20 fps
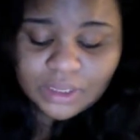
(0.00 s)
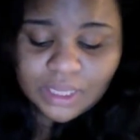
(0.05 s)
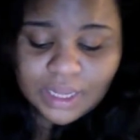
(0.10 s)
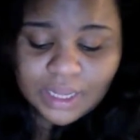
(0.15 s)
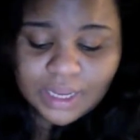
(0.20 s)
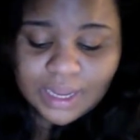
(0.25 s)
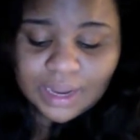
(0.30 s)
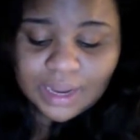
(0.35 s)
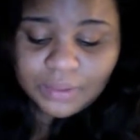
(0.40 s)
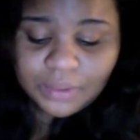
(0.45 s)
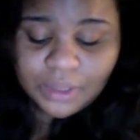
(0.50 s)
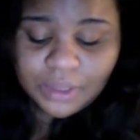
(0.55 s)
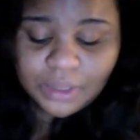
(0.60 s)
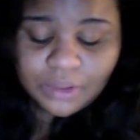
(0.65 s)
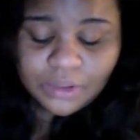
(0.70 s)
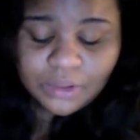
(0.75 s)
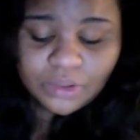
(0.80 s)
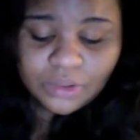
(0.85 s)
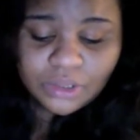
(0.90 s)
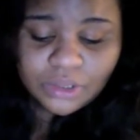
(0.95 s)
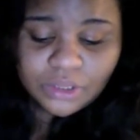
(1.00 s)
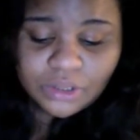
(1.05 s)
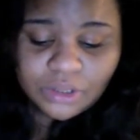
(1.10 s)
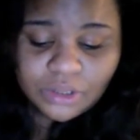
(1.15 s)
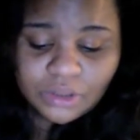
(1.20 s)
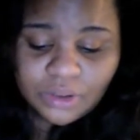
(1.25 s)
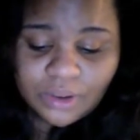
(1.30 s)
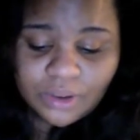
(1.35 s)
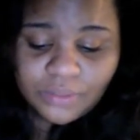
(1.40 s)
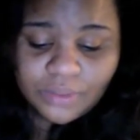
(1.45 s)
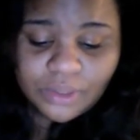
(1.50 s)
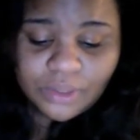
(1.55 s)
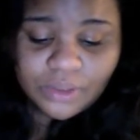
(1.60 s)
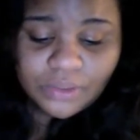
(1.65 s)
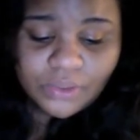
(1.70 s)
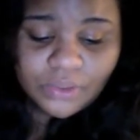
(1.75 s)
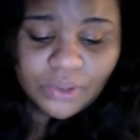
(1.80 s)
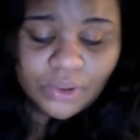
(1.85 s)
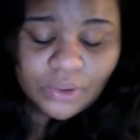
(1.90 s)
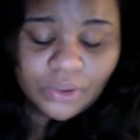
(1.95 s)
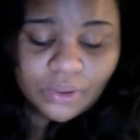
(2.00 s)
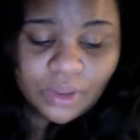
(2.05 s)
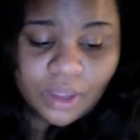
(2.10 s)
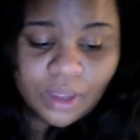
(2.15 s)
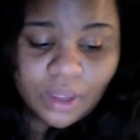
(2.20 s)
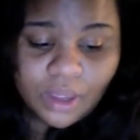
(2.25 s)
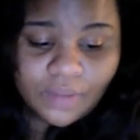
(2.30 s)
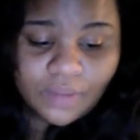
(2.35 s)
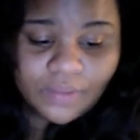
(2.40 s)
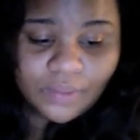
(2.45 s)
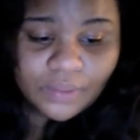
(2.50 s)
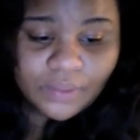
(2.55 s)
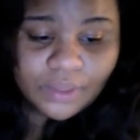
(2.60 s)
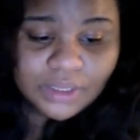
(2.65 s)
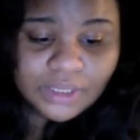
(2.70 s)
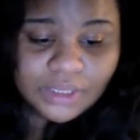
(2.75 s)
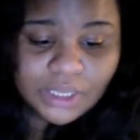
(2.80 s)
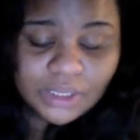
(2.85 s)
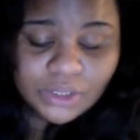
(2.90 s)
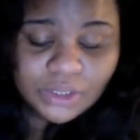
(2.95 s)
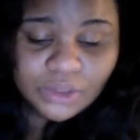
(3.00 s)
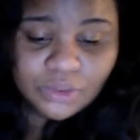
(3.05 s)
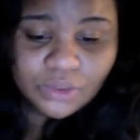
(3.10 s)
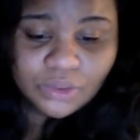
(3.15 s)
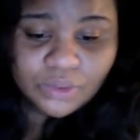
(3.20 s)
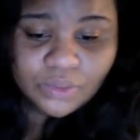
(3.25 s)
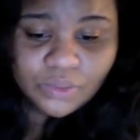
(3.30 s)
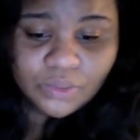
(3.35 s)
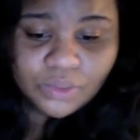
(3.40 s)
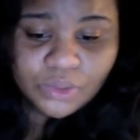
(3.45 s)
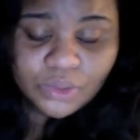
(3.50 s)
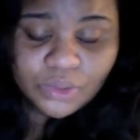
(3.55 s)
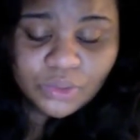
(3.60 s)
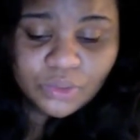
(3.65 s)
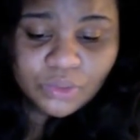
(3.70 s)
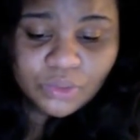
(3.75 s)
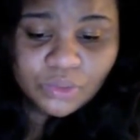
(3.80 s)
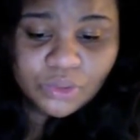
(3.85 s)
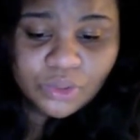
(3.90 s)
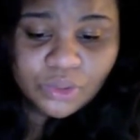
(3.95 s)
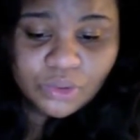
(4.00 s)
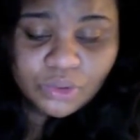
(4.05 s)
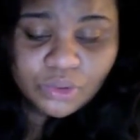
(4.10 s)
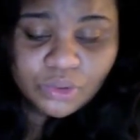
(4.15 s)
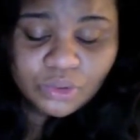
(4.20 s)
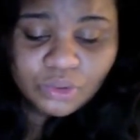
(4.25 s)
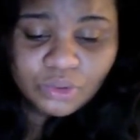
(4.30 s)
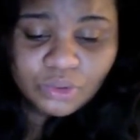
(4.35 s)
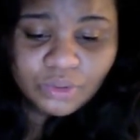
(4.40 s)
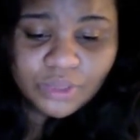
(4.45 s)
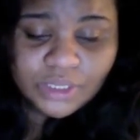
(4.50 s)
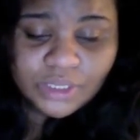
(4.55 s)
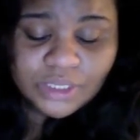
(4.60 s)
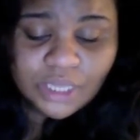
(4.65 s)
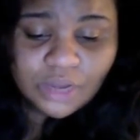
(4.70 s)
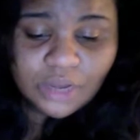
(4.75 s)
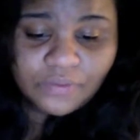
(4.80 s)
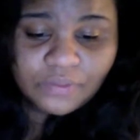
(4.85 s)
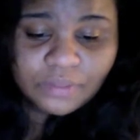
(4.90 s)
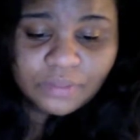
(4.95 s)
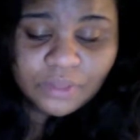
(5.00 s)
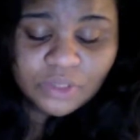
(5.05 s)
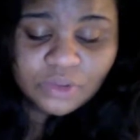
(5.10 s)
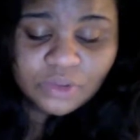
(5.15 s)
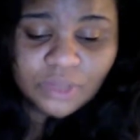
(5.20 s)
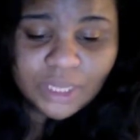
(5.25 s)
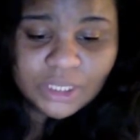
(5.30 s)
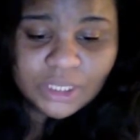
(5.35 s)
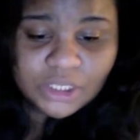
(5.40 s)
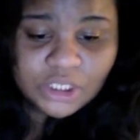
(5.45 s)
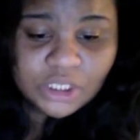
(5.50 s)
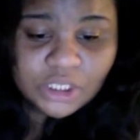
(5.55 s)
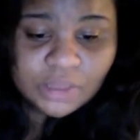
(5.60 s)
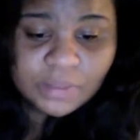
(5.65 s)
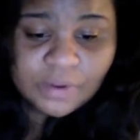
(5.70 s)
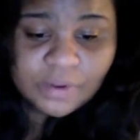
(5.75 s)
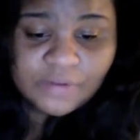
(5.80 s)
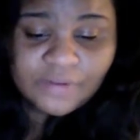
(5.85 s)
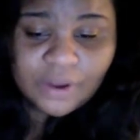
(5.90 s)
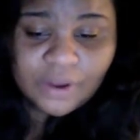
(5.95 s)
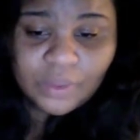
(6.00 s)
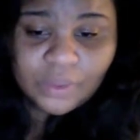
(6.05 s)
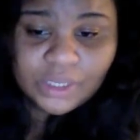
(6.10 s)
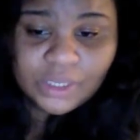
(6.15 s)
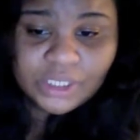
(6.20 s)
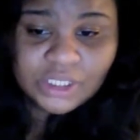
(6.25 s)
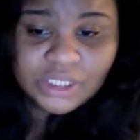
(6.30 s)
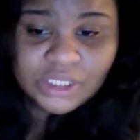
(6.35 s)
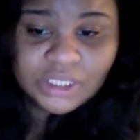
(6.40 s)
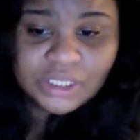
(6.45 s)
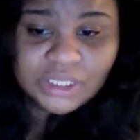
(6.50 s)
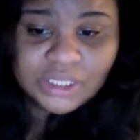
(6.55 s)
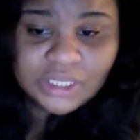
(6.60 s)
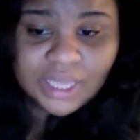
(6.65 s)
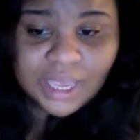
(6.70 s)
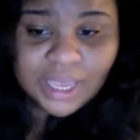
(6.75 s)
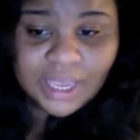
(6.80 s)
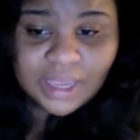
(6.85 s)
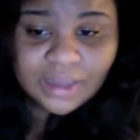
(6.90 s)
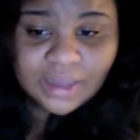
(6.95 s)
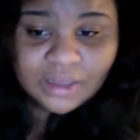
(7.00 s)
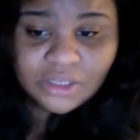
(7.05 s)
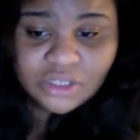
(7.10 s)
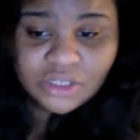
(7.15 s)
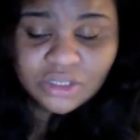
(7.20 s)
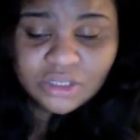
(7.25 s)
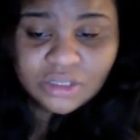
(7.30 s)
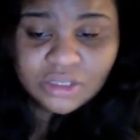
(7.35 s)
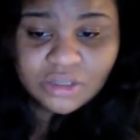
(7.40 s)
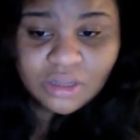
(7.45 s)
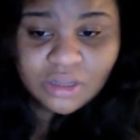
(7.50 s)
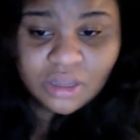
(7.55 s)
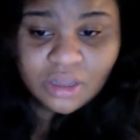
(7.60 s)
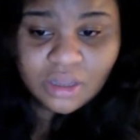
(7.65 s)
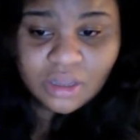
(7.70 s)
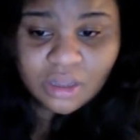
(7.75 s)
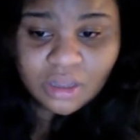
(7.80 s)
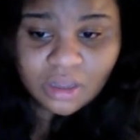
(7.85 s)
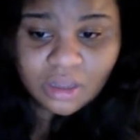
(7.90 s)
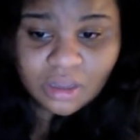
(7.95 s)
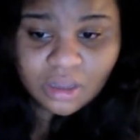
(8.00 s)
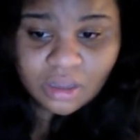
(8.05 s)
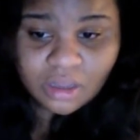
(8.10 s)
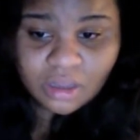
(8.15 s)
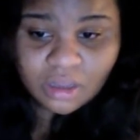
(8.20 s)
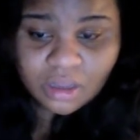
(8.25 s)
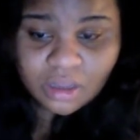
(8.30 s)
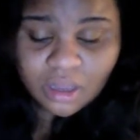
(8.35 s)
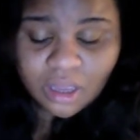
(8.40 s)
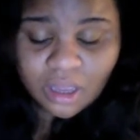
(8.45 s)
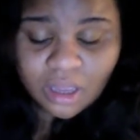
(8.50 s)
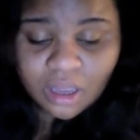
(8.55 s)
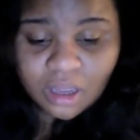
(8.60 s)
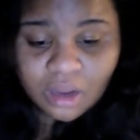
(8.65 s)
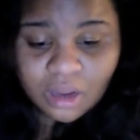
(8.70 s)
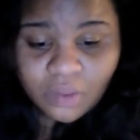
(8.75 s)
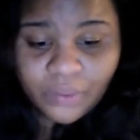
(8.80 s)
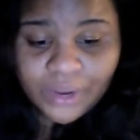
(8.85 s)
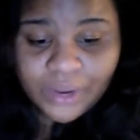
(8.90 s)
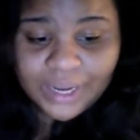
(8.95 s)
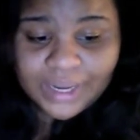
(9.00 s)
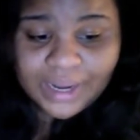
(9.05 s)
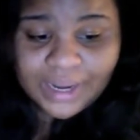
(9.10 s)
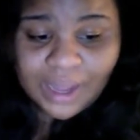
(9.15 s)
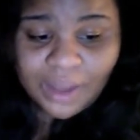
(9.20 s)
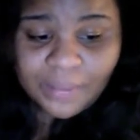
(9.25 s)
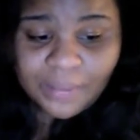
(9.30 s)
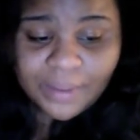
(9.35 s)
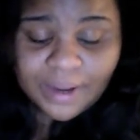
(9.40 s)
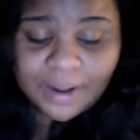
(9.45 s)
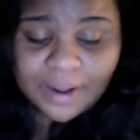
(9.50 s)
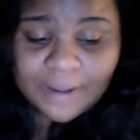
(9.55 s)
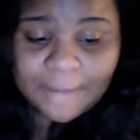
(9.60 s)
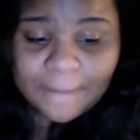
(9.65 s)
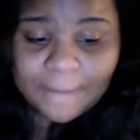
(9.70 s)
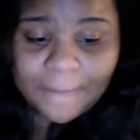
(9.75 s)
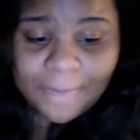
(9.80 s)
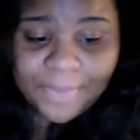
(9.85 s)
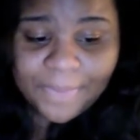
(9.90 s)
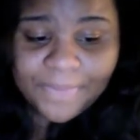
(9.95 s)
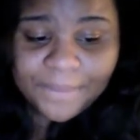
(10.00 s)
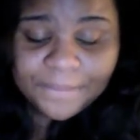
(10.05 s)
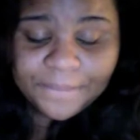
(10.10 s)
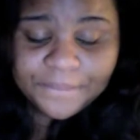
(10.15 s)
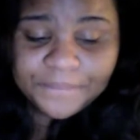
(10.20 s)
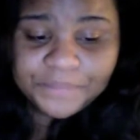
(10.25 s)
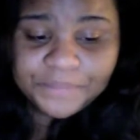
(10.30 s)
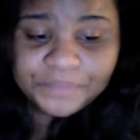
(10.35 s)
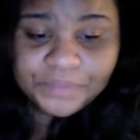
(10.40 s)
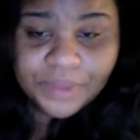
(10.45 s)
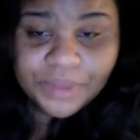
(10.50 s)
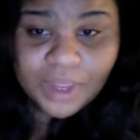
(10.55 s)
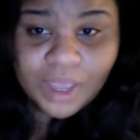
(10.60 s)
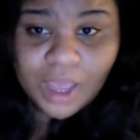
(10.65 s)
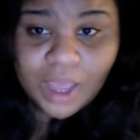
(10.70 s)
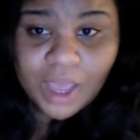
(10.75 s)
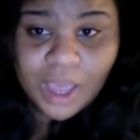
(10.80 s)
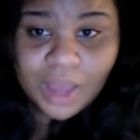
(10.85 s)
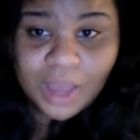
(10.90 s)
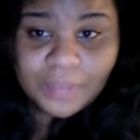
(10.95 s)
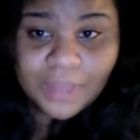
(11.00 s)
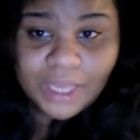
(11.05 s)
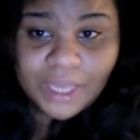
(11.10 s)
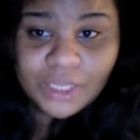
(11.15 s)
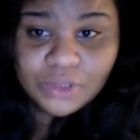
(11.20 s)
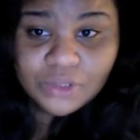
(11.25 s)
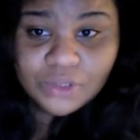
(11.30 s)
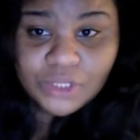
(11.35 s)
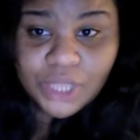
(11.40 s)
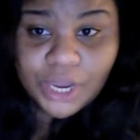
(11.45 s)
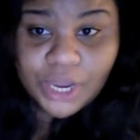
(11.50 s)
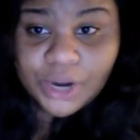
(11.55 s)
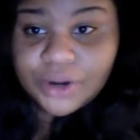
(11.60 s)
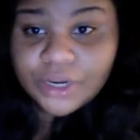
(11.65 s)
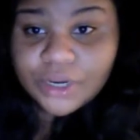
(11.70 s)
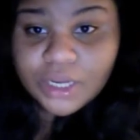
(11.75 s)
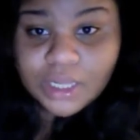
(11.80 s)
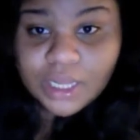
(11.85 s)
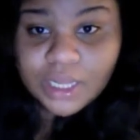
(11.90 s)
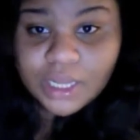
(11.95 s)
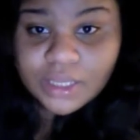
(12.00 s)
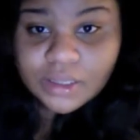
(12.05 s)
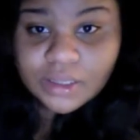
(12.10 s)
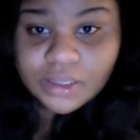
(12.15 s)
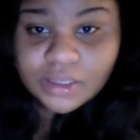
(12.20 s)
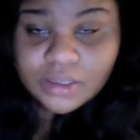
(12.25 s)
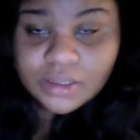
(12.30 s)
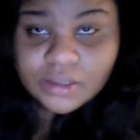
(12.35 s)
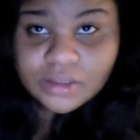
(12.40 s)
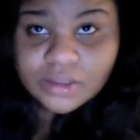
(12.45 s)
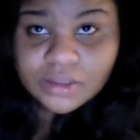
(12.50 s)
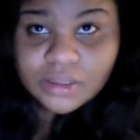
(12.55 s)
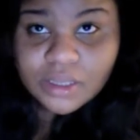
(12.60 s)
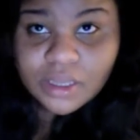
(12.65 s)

Like, I really don't know what to do. I really don't know if I want to take 3 weeks off from this relationship, or if I want to just stay and just work it out. But I'm not used to hurting like this.